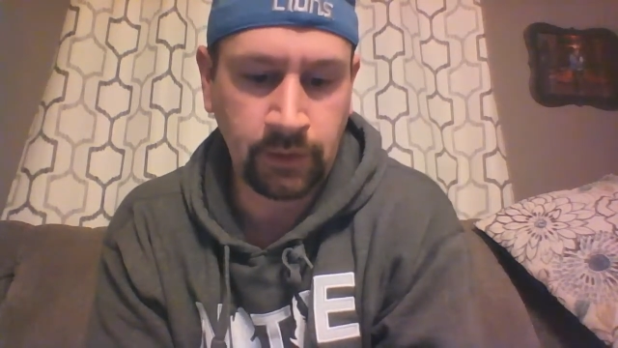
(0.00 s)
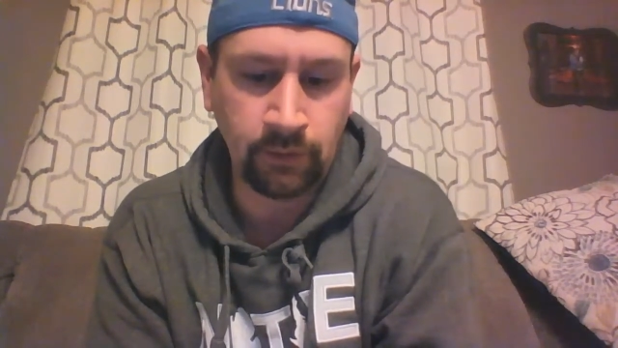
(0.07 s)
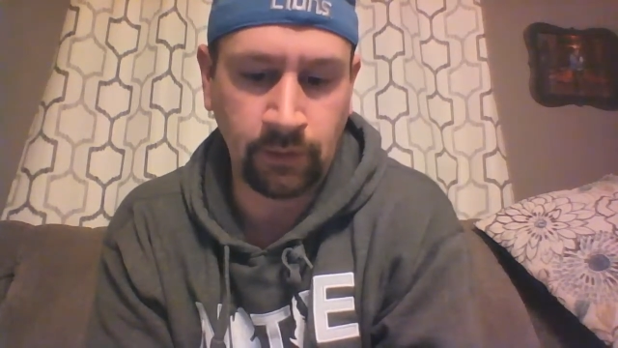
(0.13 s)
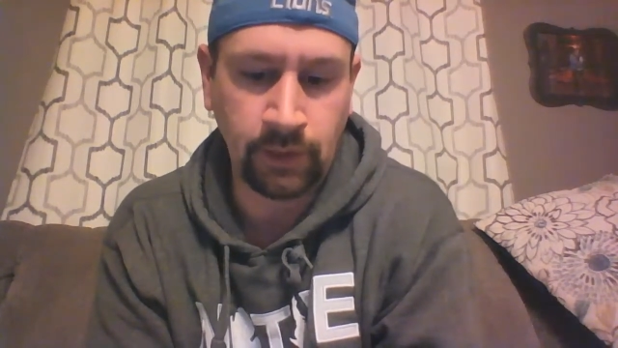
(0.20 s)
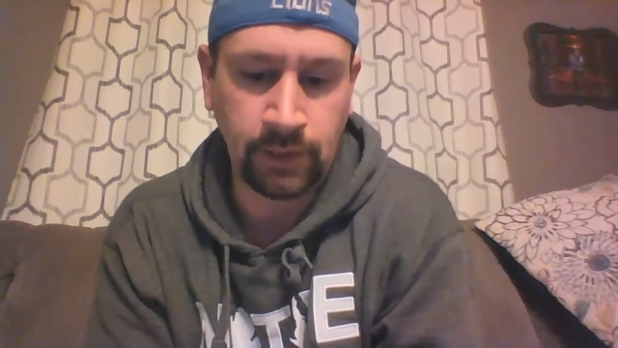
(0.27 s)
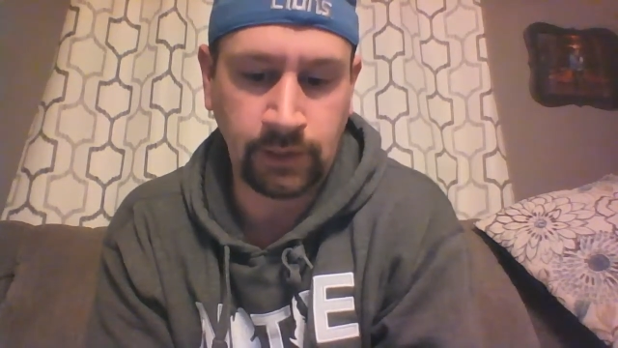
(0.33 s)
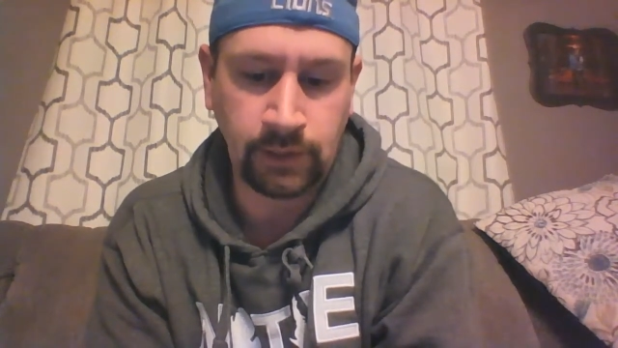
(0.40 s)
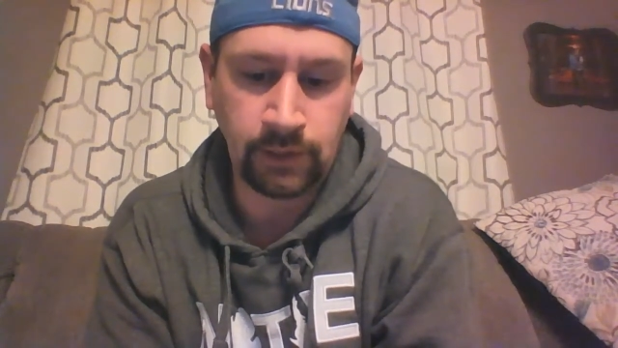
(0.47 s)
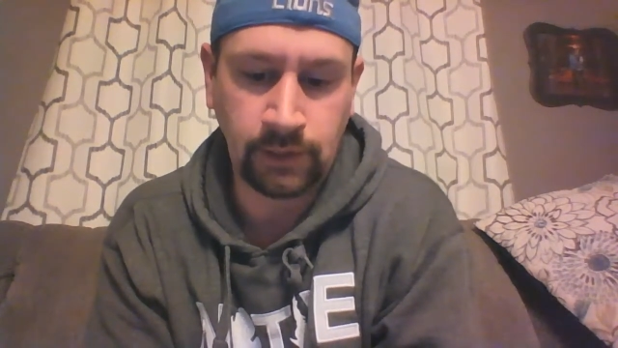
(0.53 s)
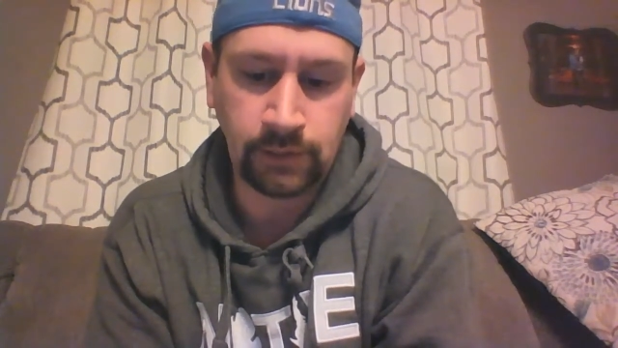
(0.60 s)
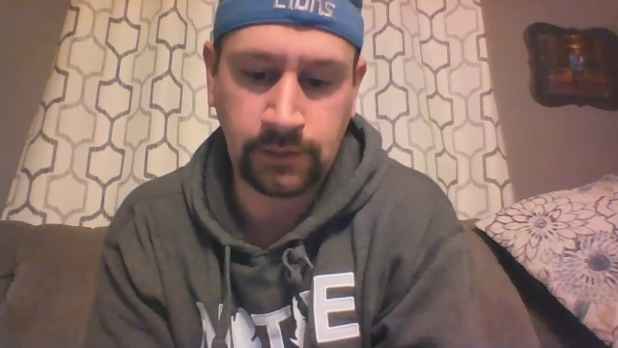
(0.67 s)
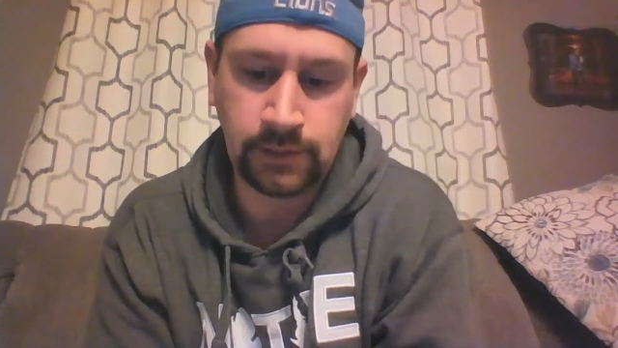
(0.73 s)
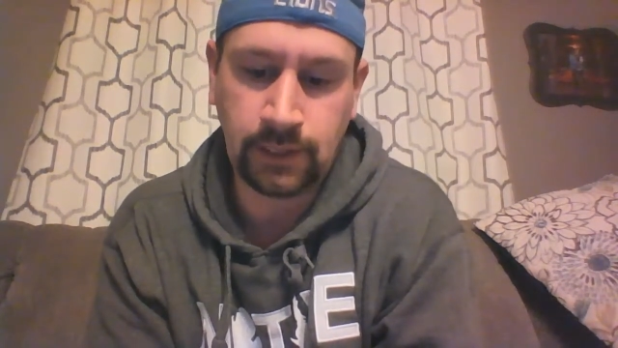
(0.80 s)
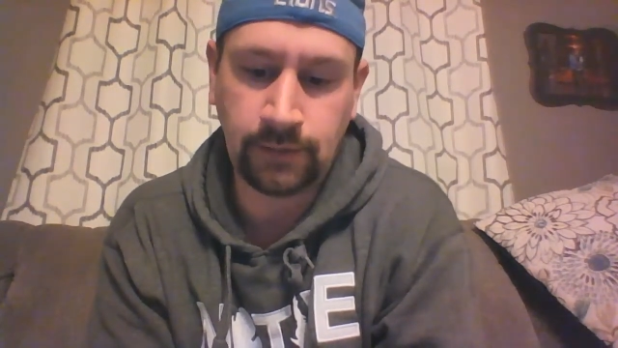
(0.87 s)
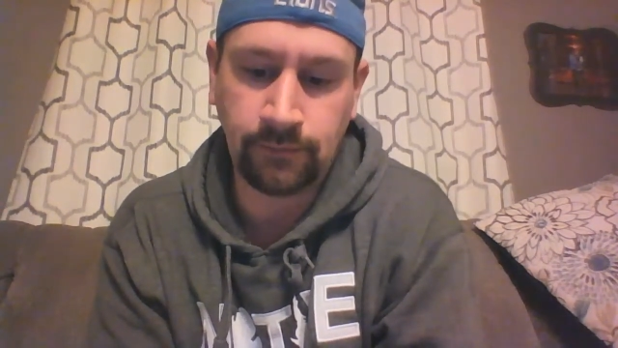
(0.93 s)

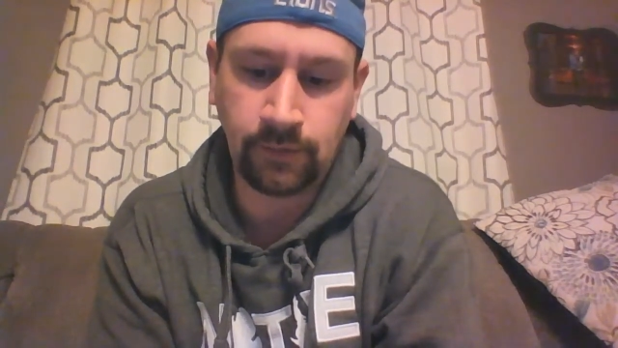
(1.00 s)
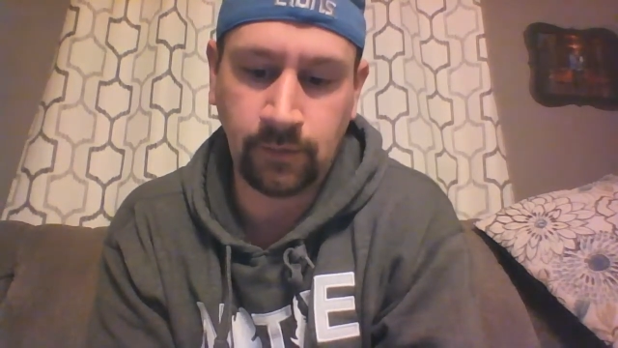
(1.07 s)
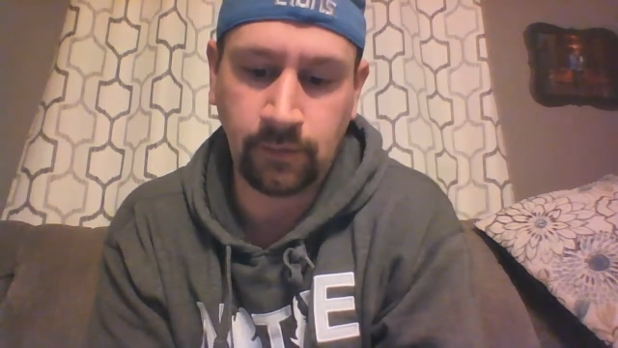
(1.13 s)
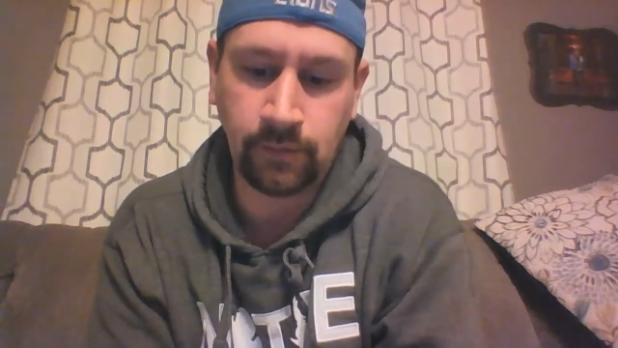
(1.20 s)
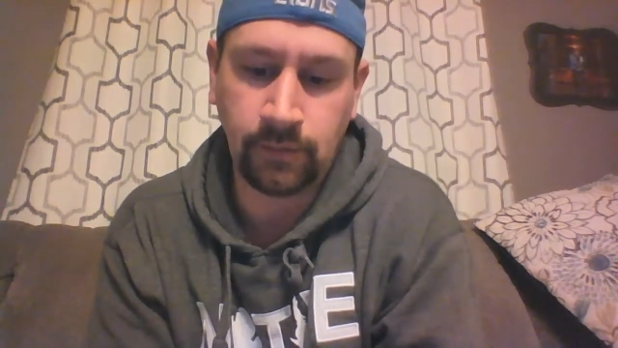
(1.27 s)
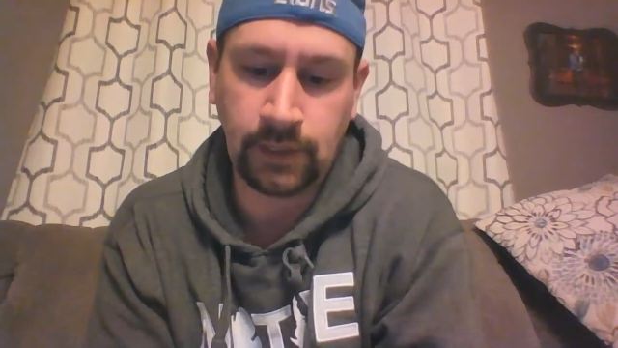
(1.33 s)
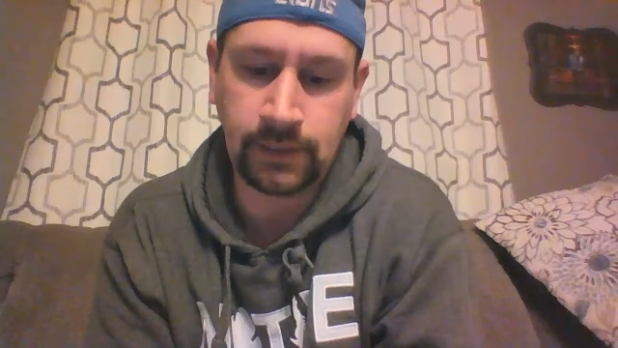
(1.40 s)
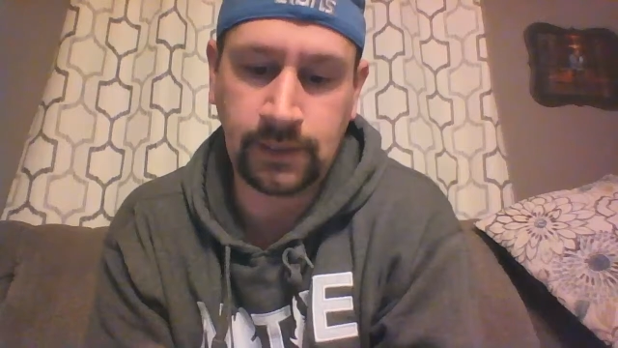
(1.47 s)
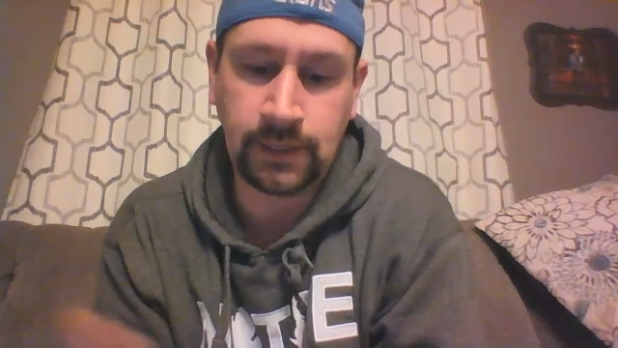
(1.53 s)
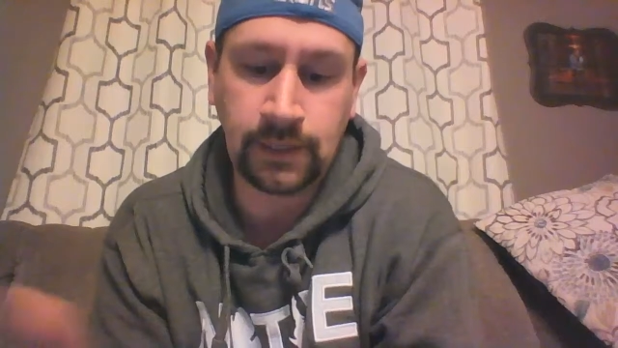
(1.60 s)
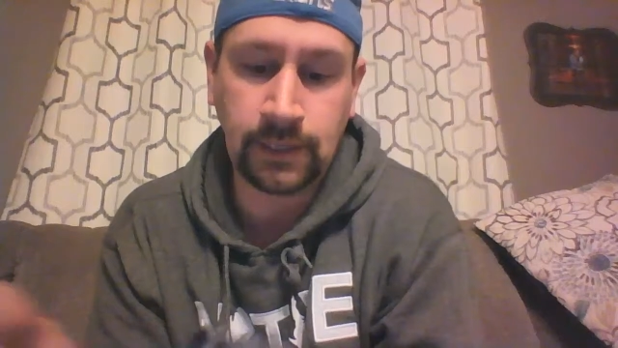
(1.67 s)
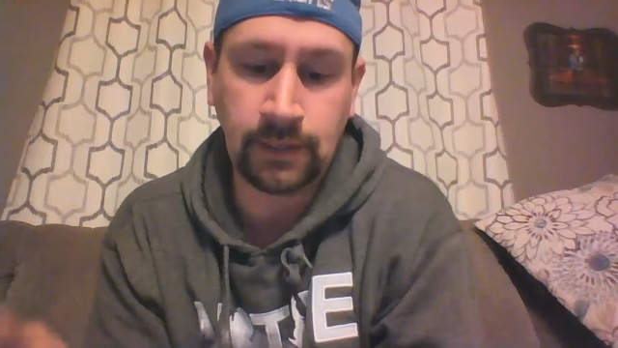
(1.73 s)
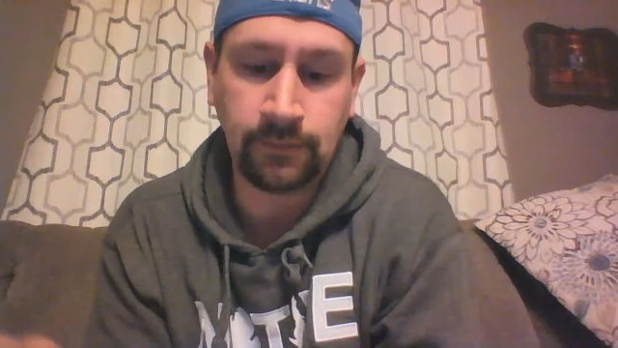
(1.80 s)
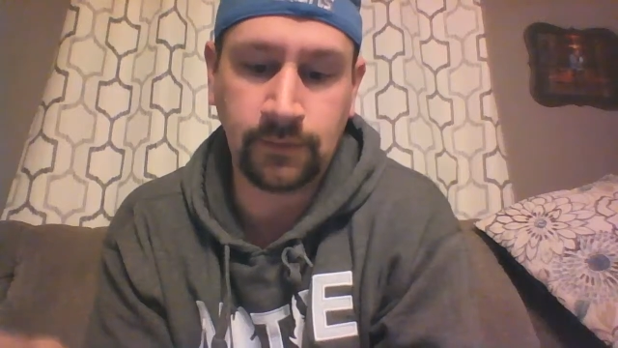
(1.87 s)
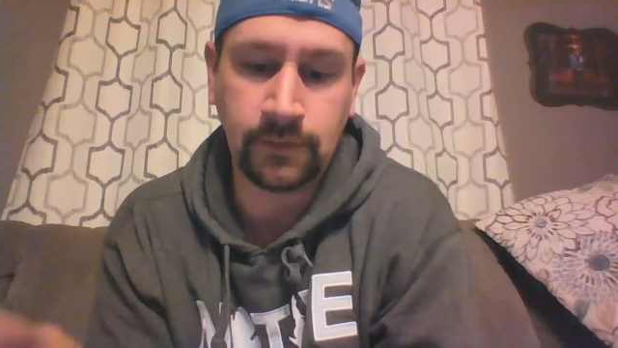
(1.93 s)

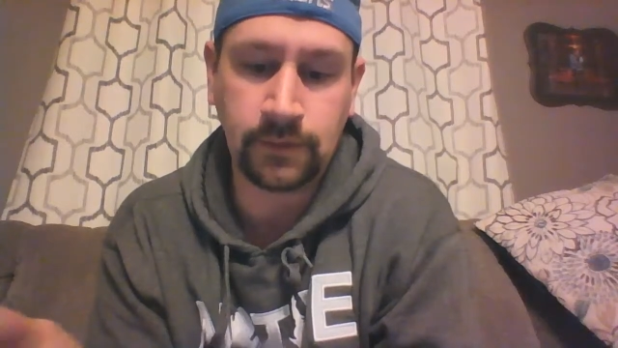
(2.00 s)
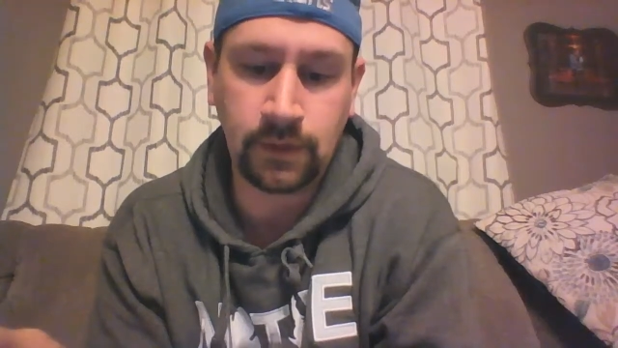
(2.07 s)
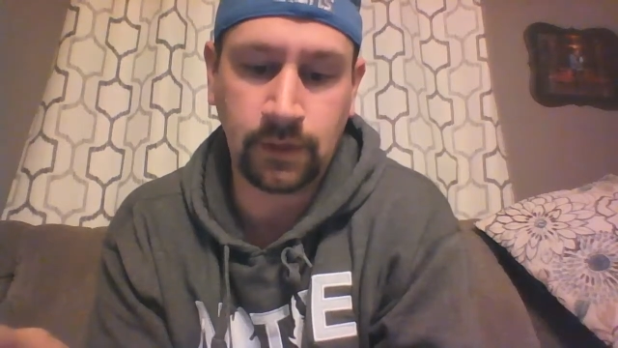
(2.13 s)
1911s